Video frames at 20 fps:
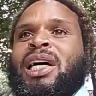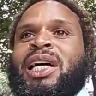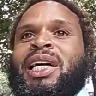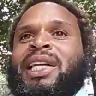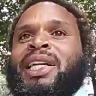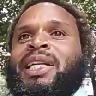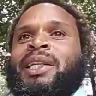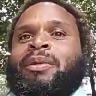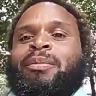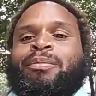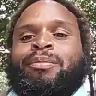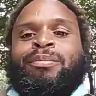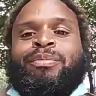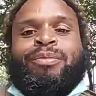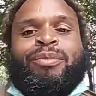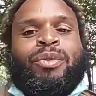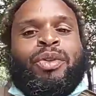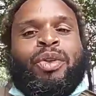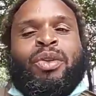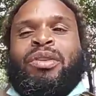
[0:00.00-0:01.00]
And
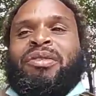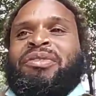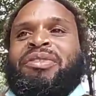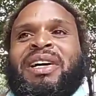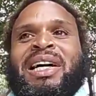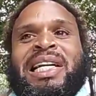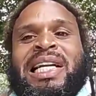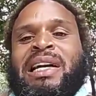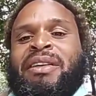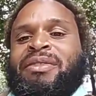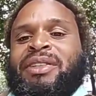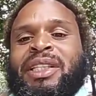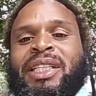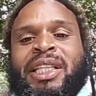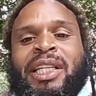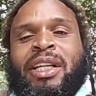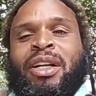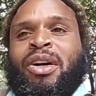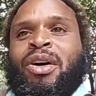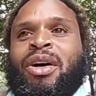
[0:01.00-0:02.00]
you'll find
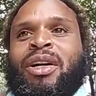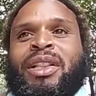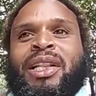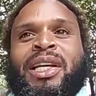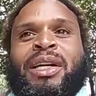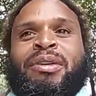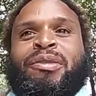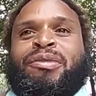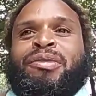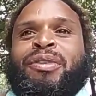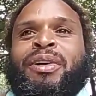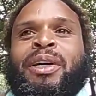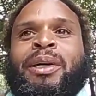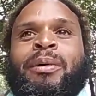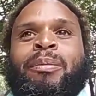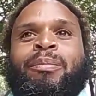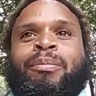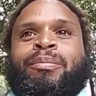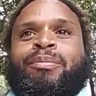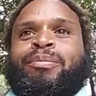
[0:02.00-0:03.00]
everything on there
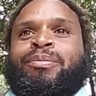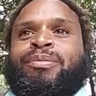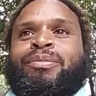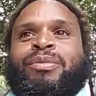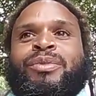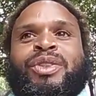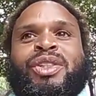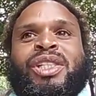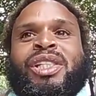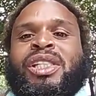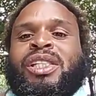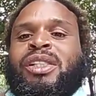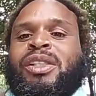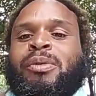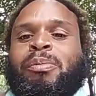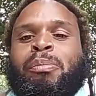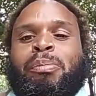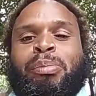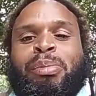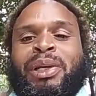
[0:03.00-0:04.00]
from
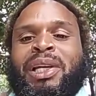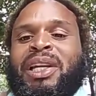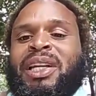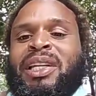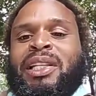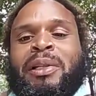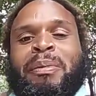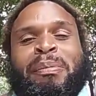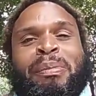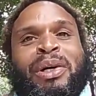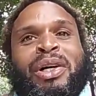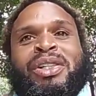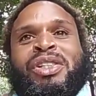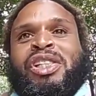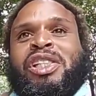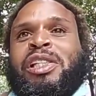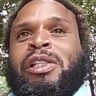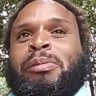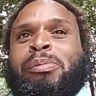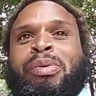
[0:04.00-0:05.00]
just being in the
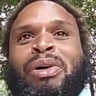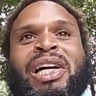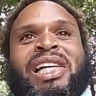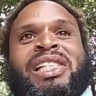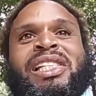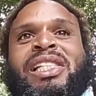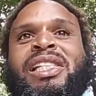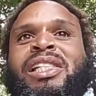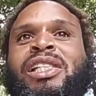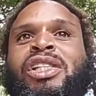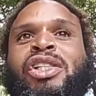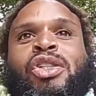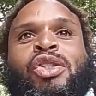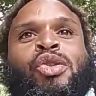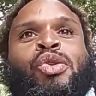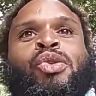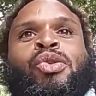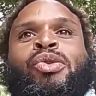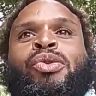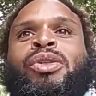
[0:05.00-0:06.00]
person's presence
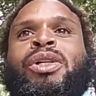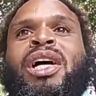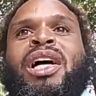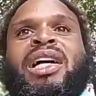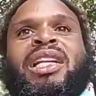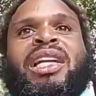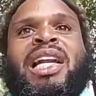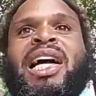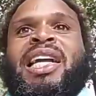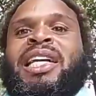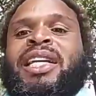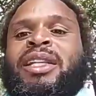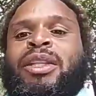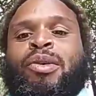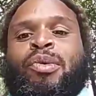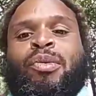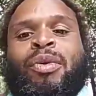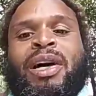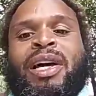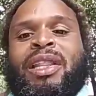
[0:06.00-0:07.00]
to liking
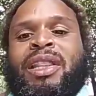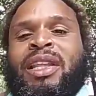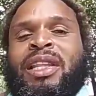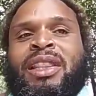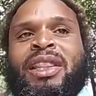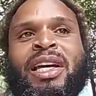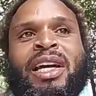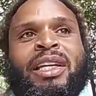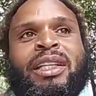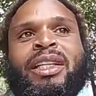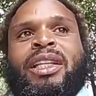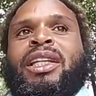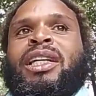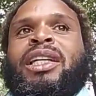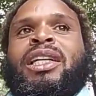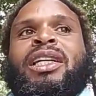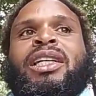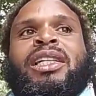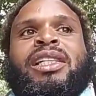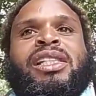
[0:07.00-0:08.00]
the way that they
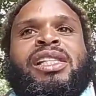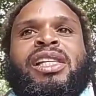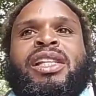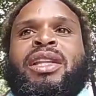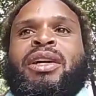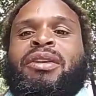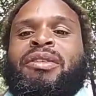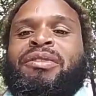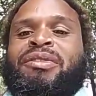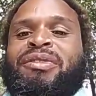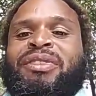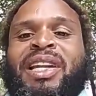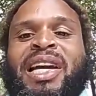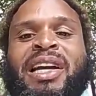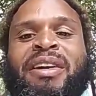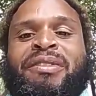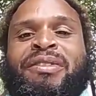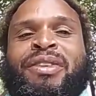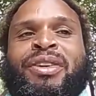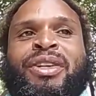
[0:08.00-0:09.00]
look, to their
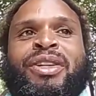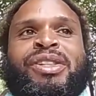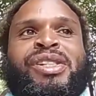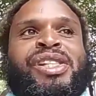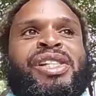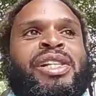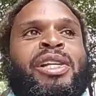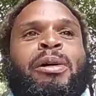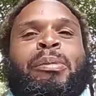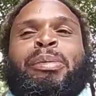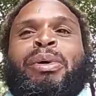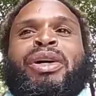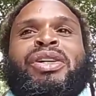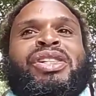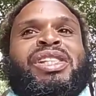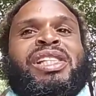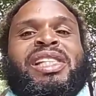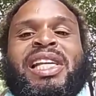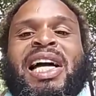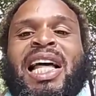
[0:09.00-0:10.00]
flavor, to their
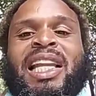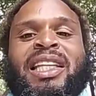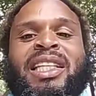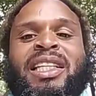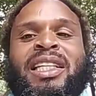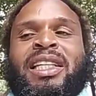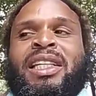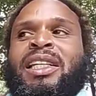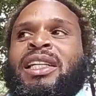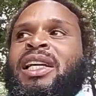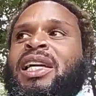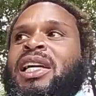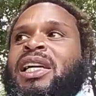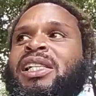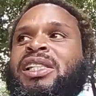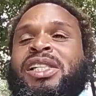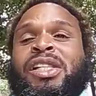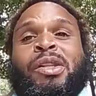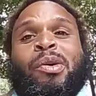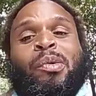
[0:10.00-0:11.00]
personality,
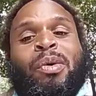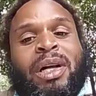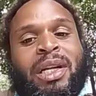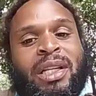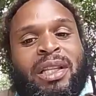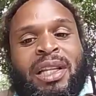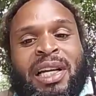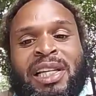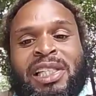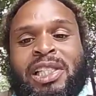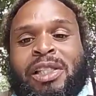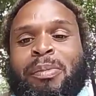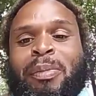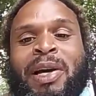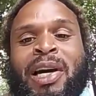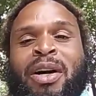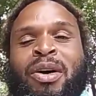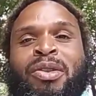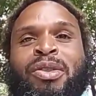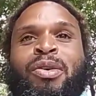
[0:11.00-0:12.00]
to the way that they
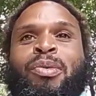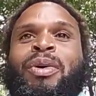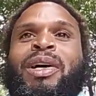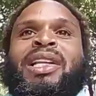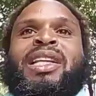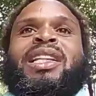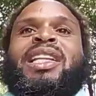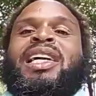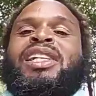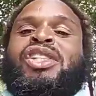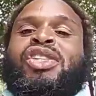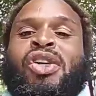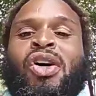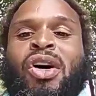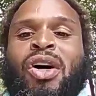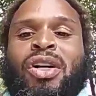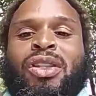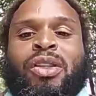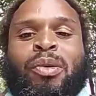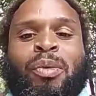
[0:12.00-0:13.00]
smell, the way that they
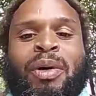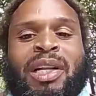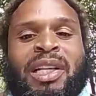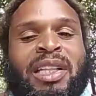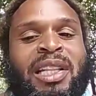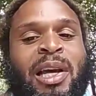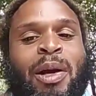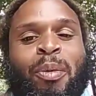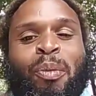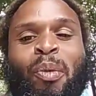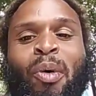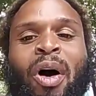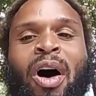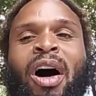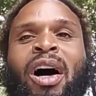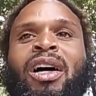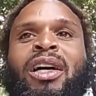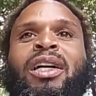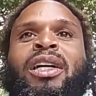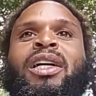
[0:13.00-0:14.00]
talk, the way that they
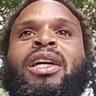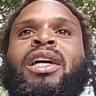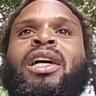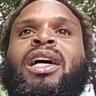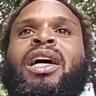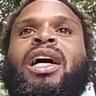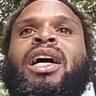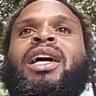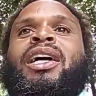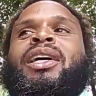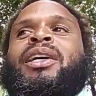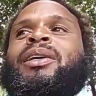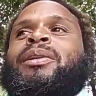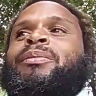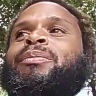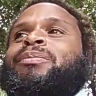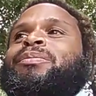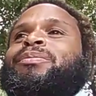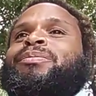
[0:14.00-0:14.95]
walk, um,